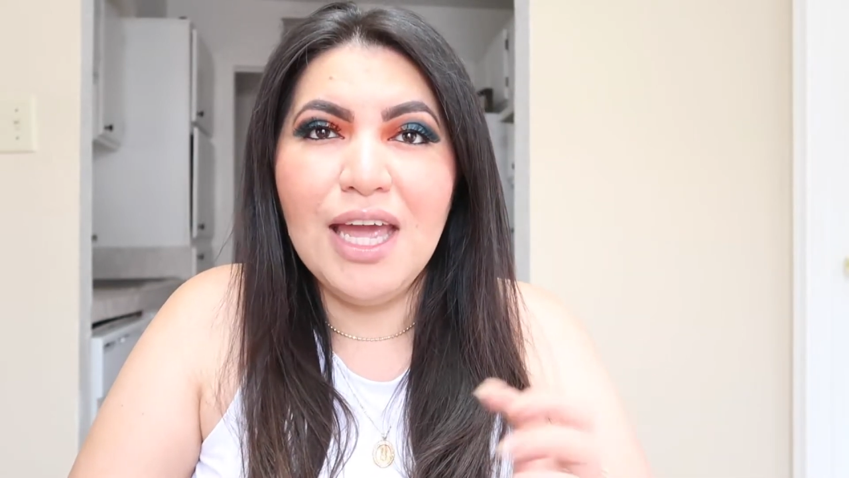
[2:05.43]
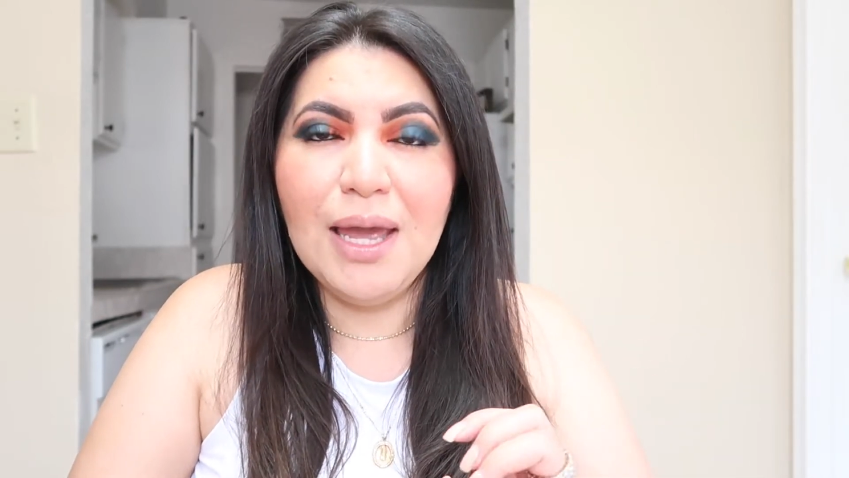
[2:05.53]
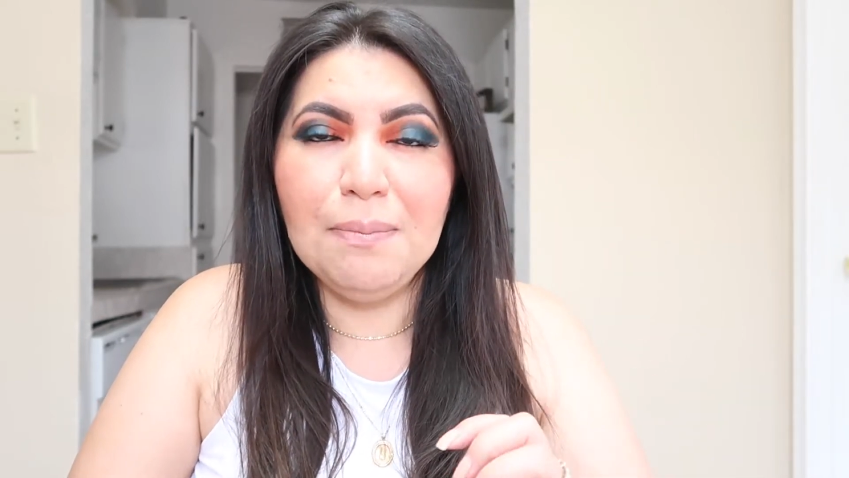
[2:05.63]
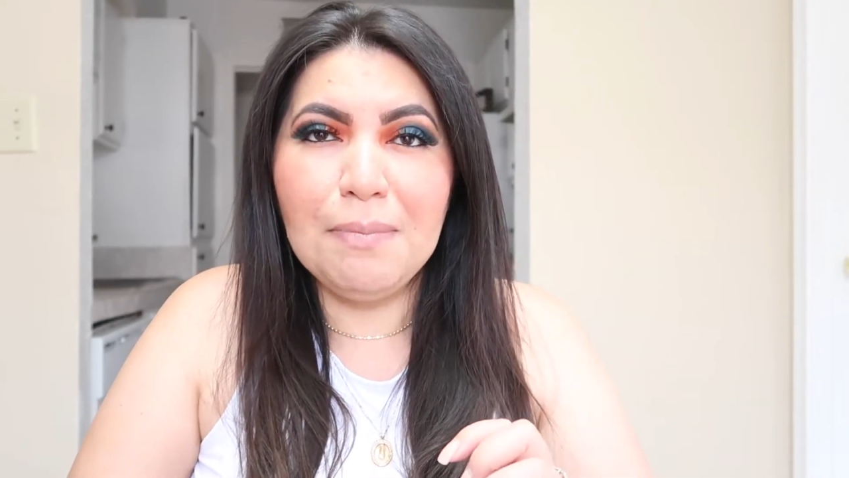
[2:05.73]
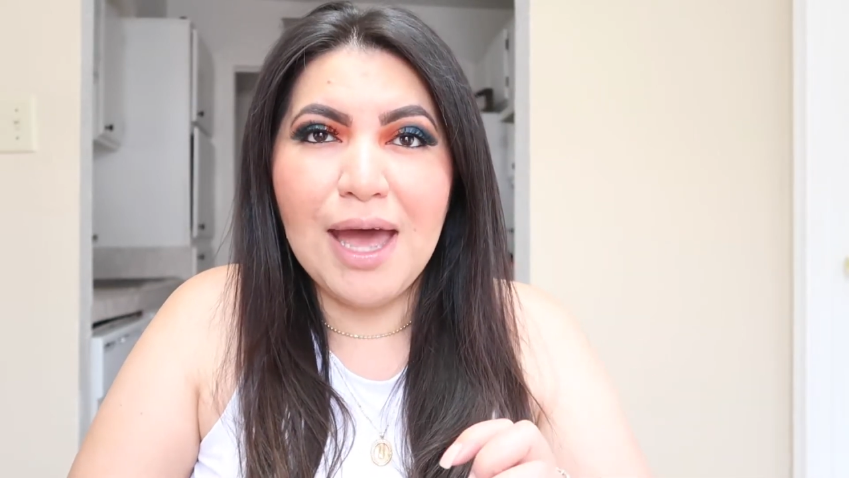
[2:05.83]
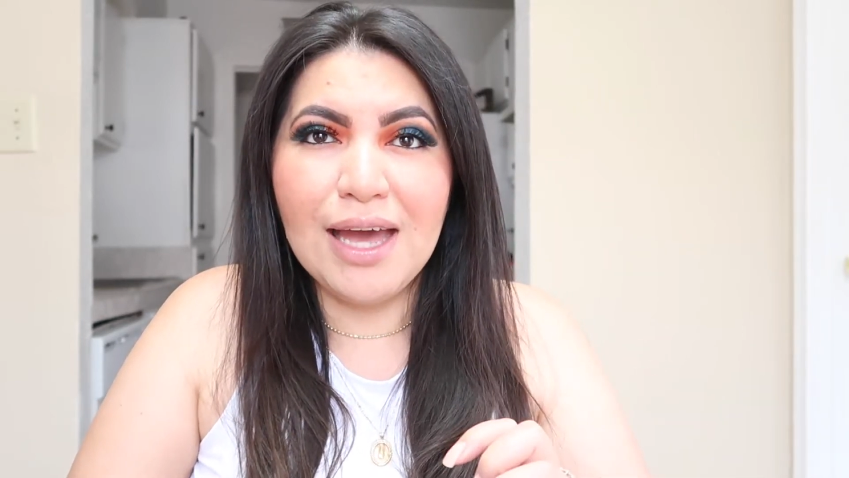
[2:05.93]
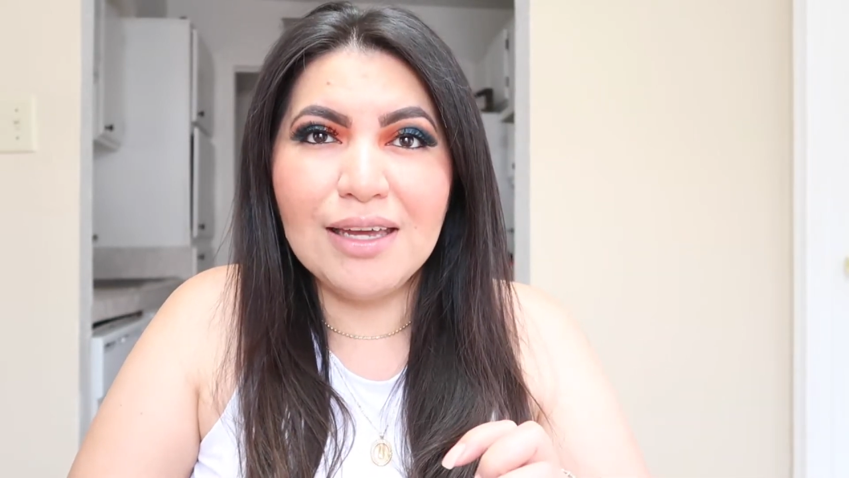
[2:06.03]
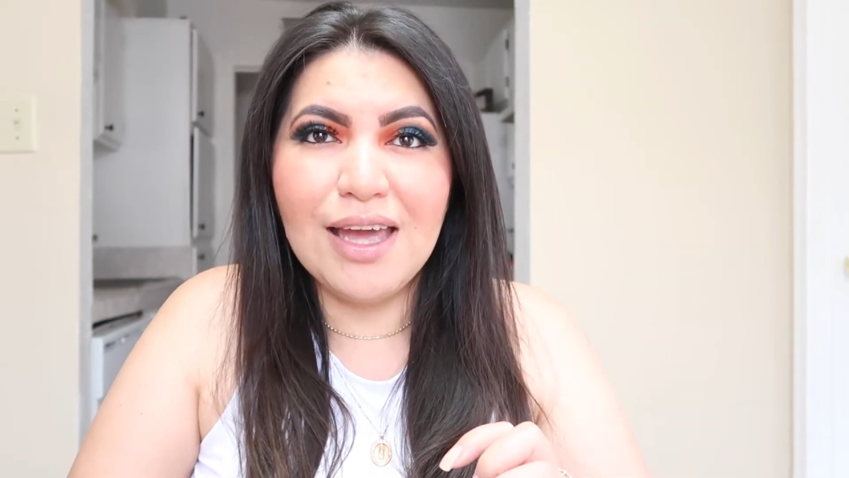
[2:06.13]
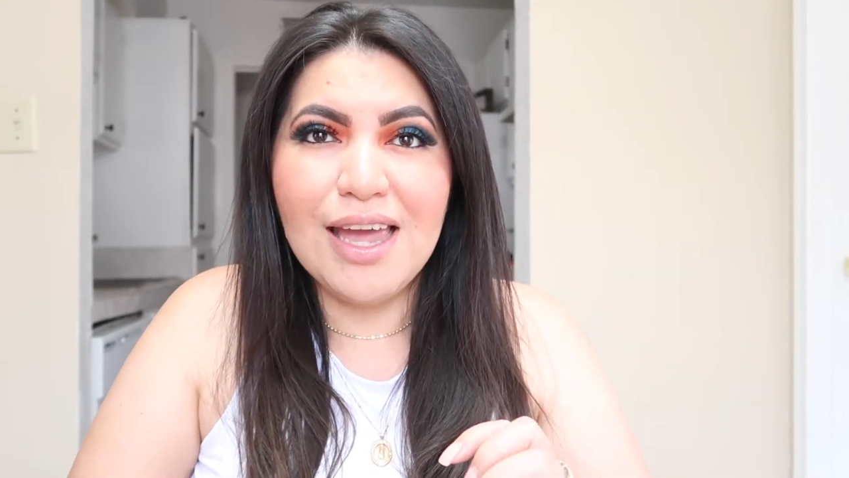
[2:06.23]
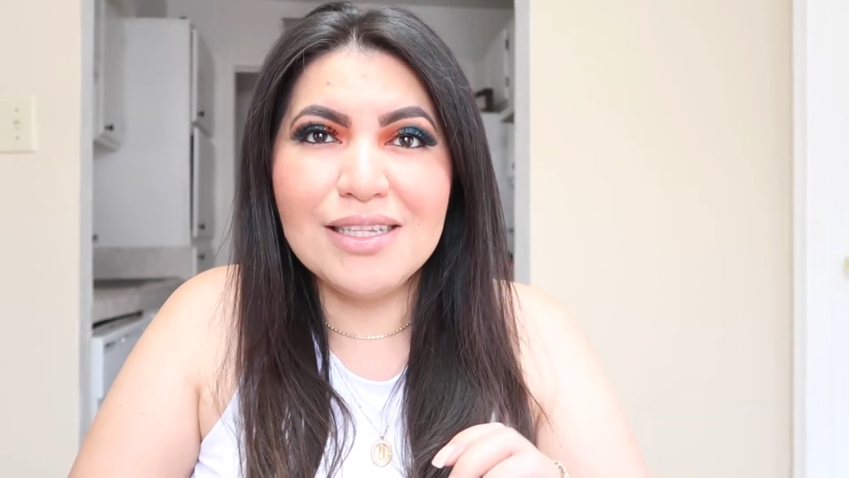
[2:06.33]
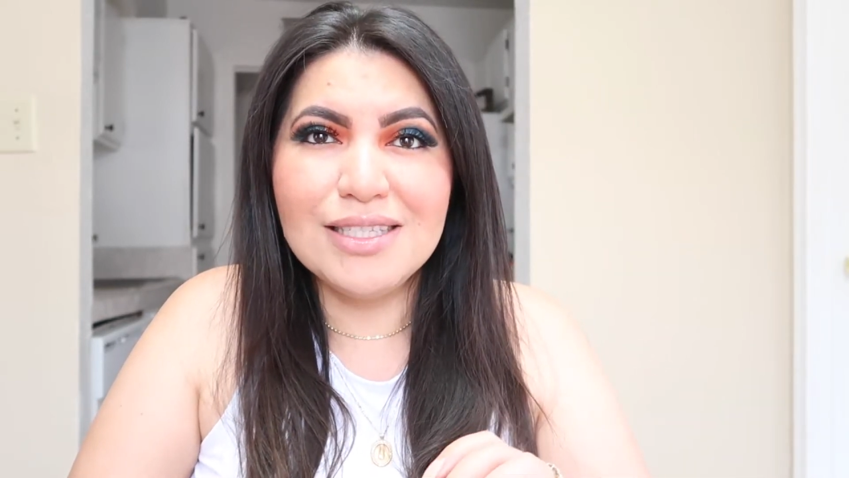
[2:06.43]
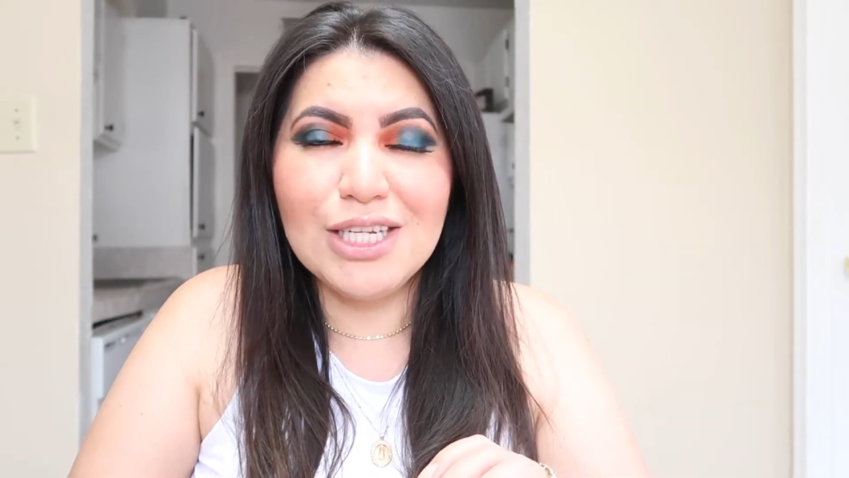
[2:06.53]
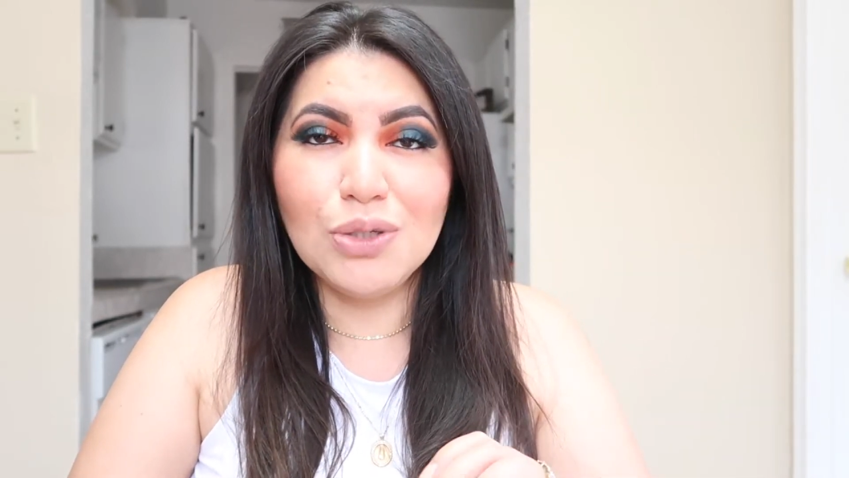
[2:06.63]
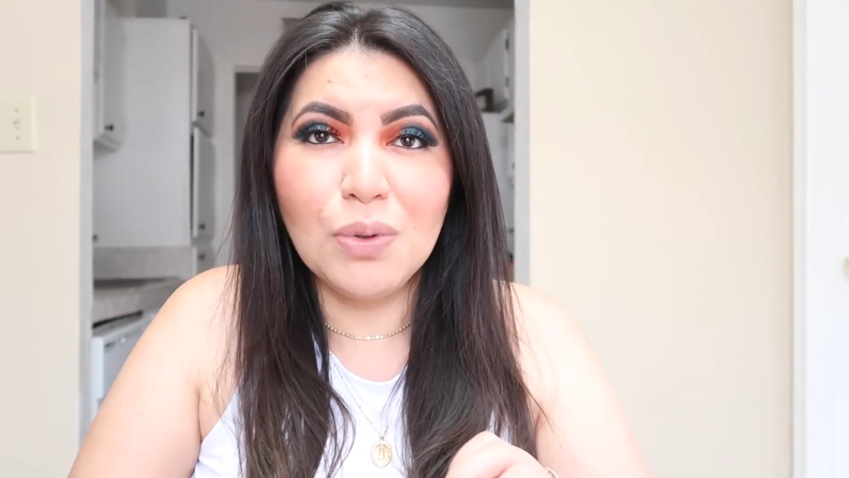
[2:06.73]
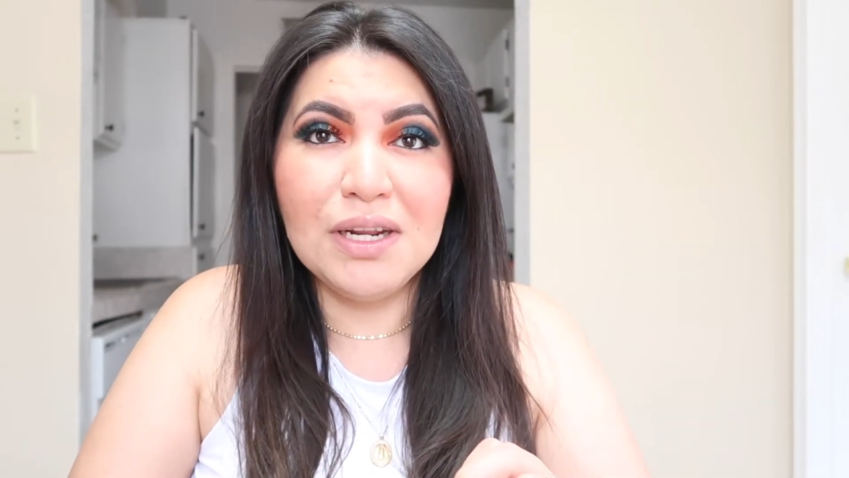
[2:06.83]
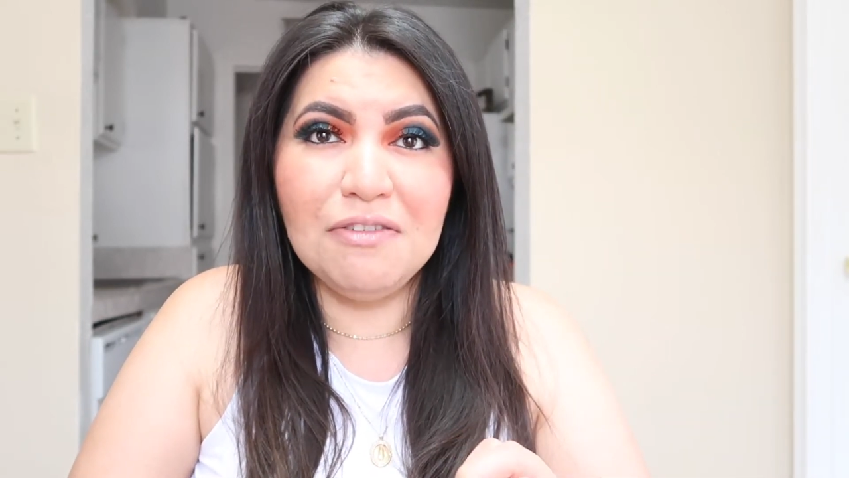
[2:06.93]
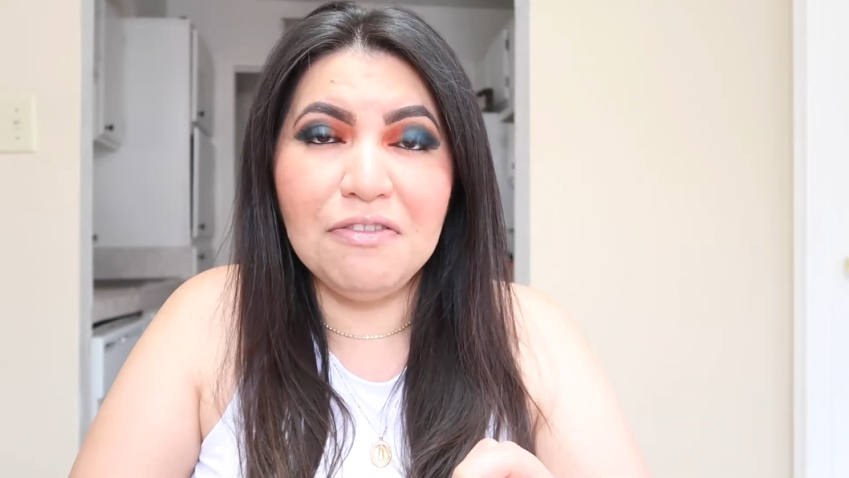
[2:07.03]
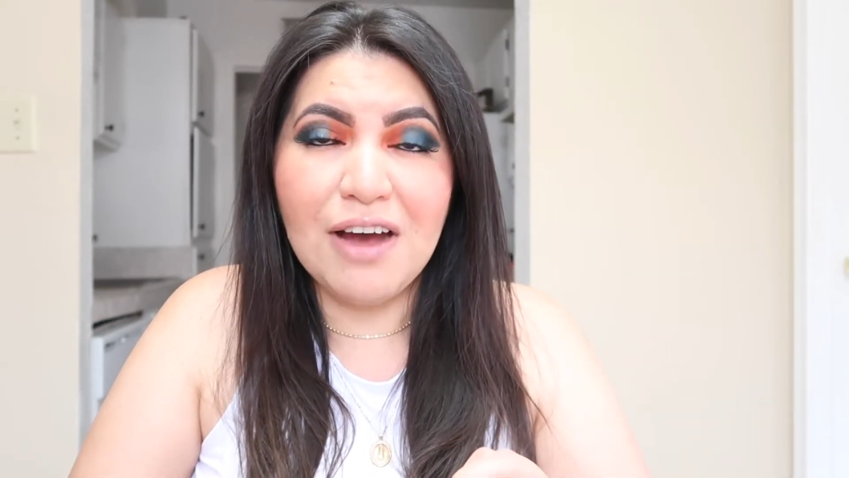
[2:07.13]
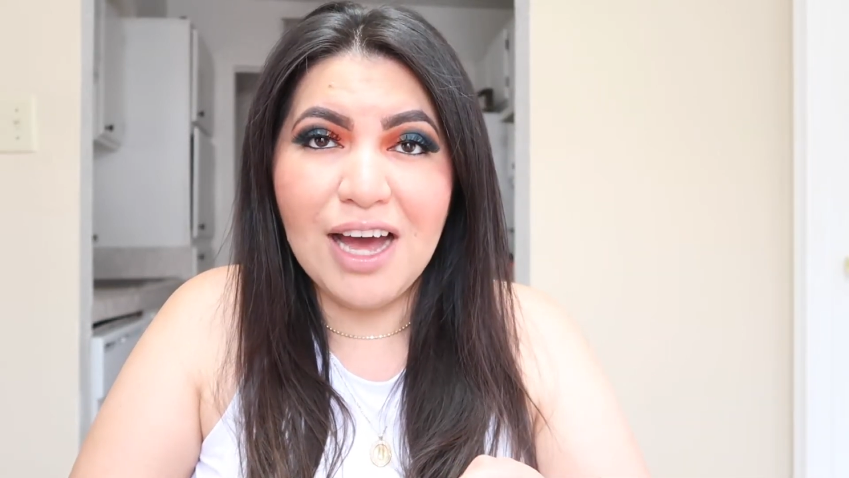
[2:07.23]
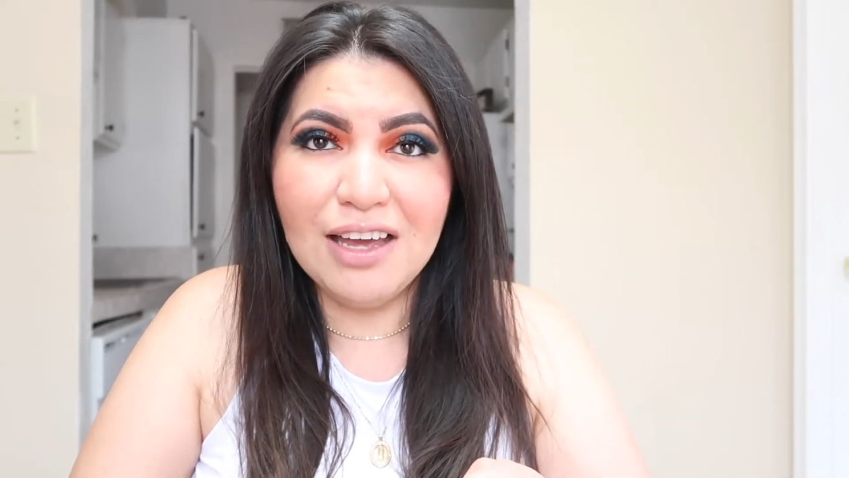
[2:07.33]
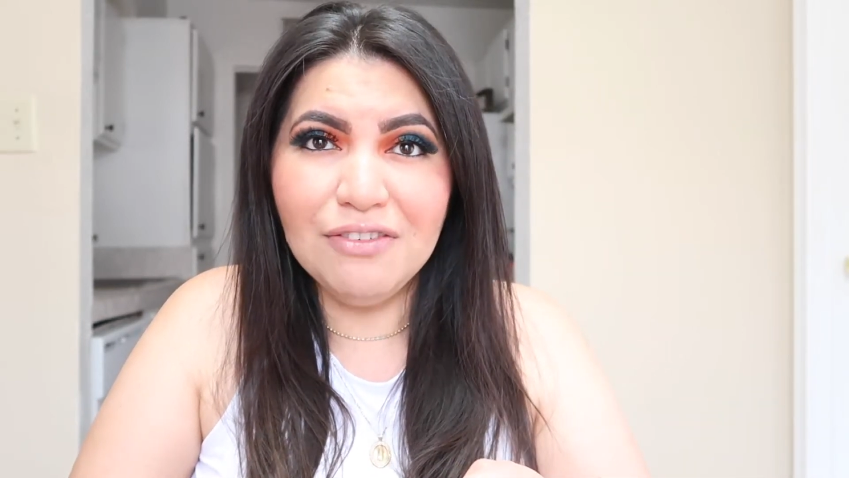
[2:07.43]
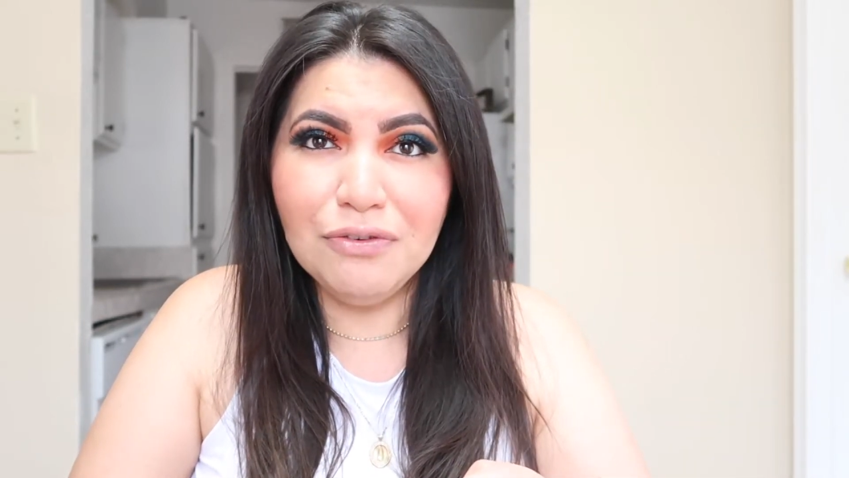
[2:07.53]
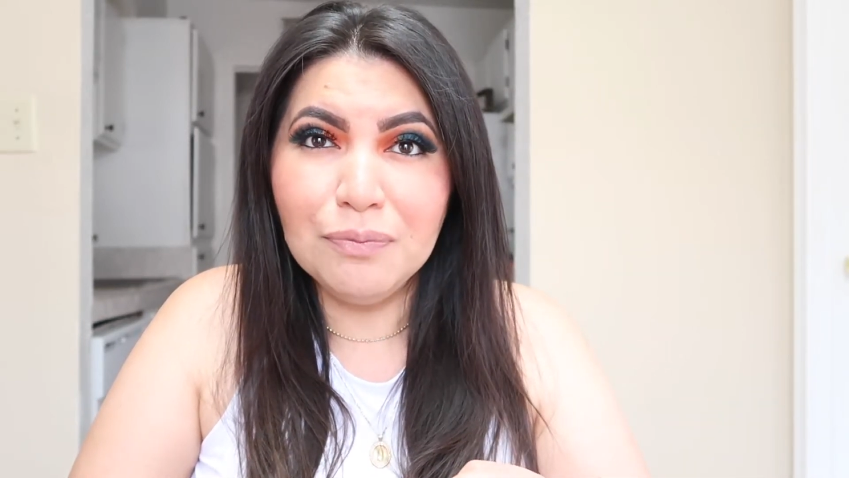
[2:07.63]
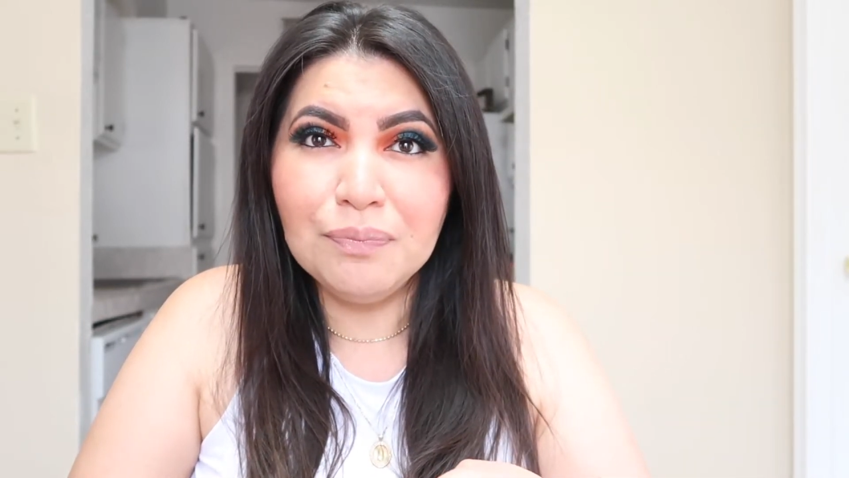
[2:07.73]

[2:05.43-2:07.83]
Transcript: a MAC NC25